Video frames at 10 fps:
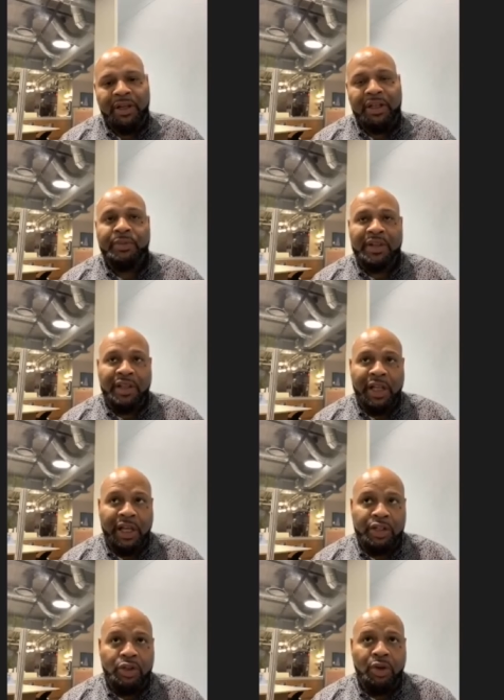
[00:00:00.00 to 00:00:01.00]
And it's been like
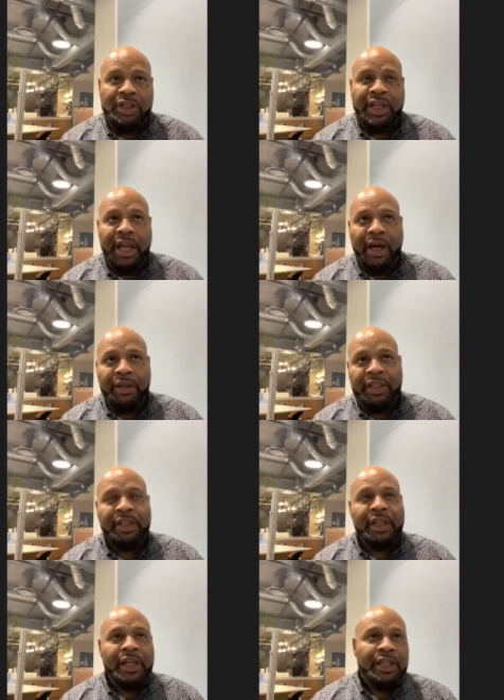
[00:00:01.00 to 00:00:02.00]
in Georgetown
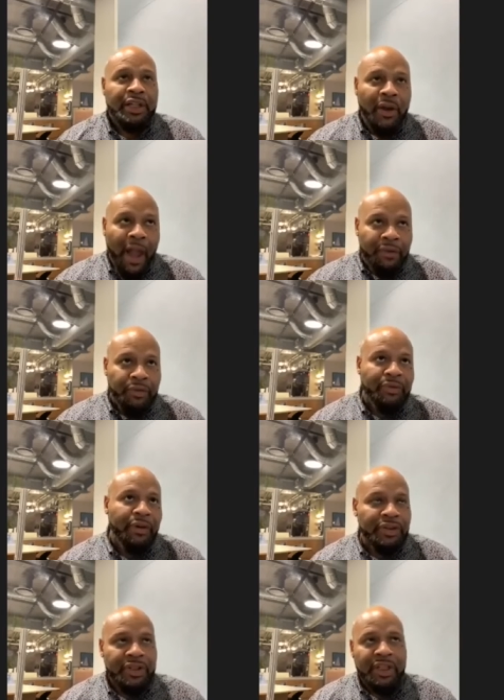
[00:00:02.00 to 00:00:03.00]
and near Howard
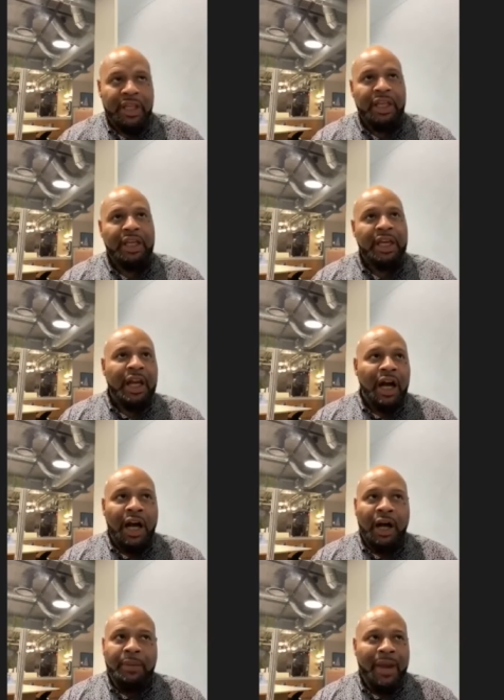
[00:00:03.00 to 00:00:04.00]
University.
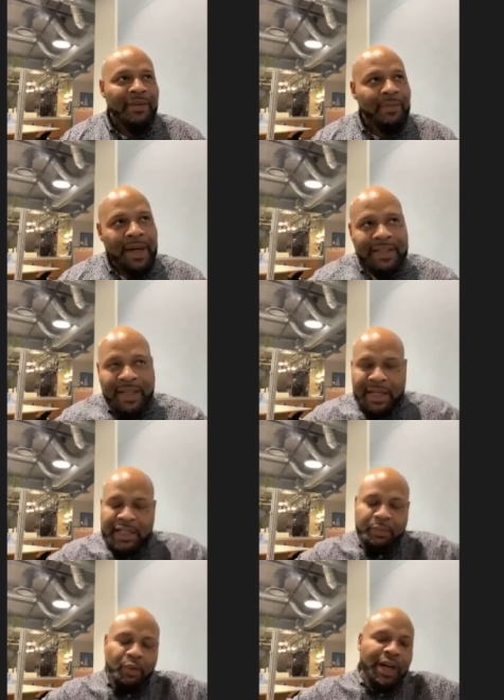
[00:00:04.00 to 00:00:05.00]
Everybody's kind of
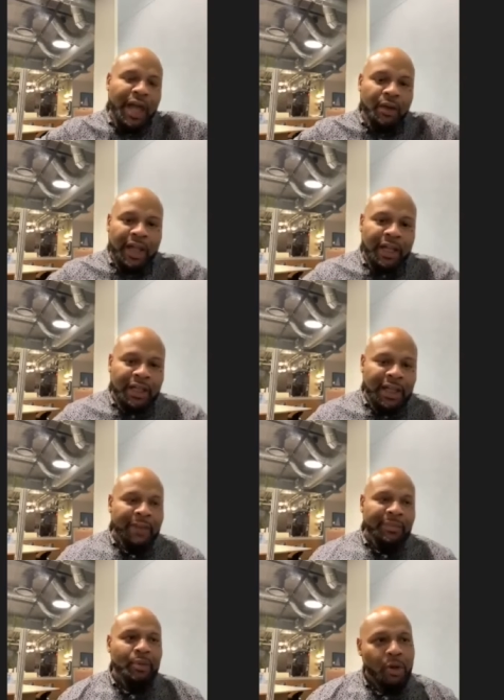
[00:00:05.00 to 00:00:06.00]
spread out. Like a lot of
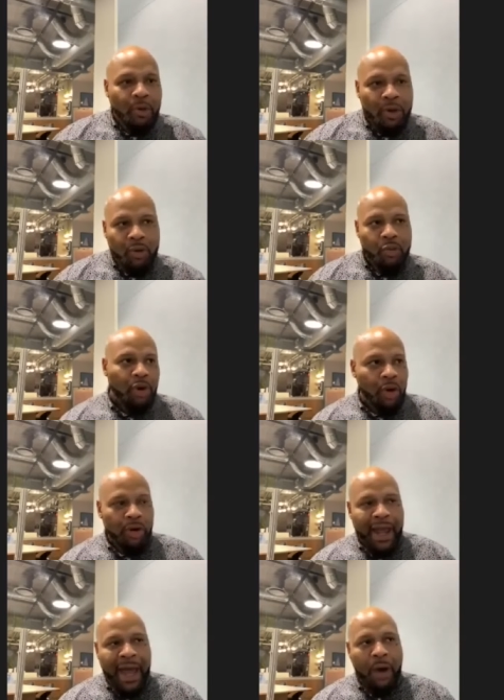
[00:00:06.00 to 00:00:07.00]
people who go
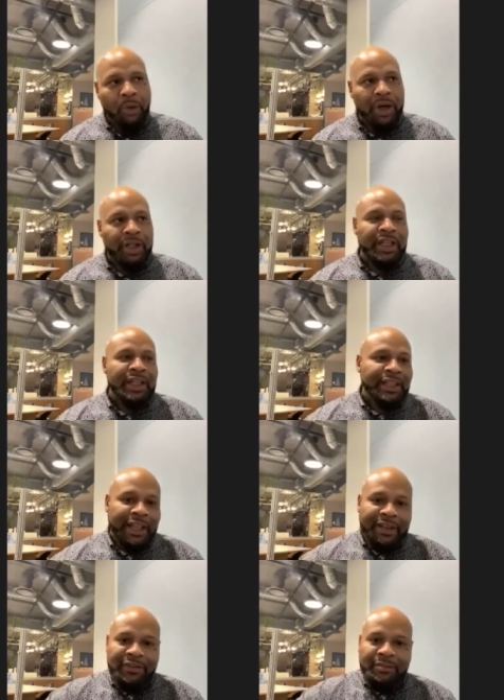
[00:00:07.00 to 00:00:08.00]
to Howard, they
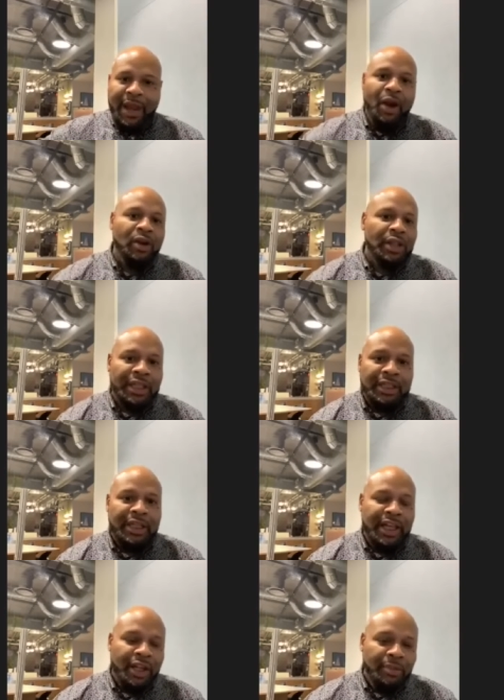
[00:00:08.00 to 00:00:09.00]
live in Maryland
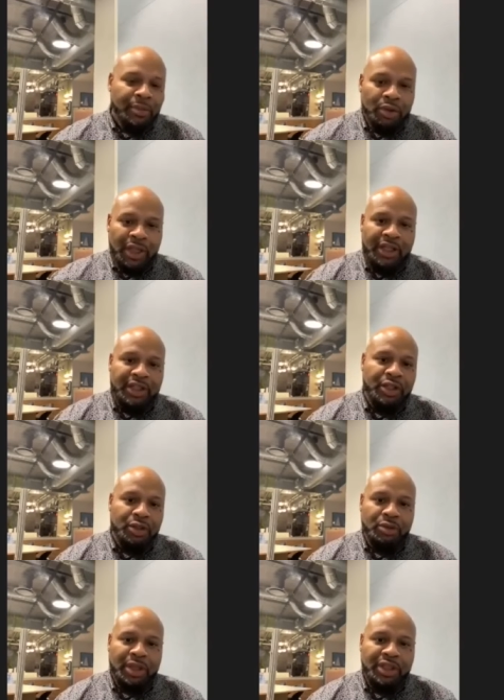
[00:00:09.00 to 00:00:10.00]
and they commute
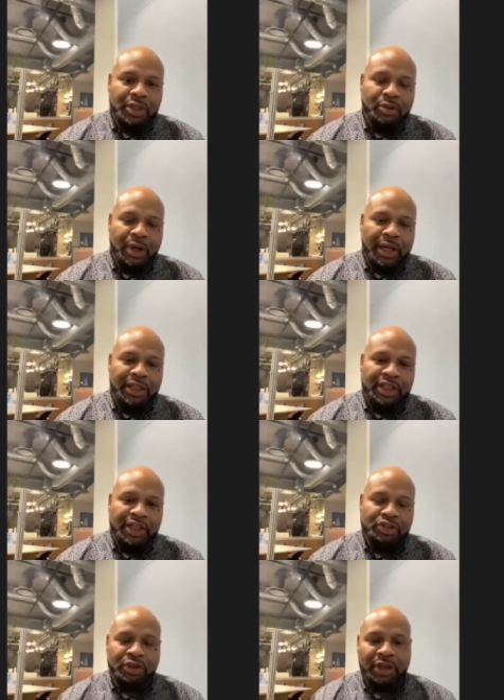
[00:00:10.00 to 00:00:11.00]
into the
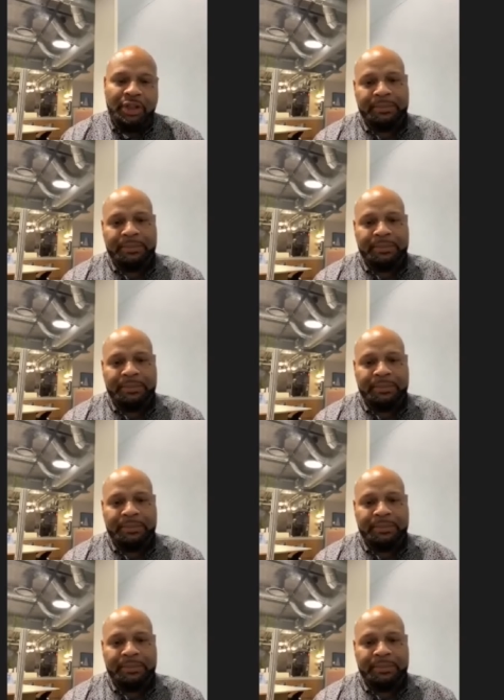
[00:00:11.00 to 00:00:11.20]
district.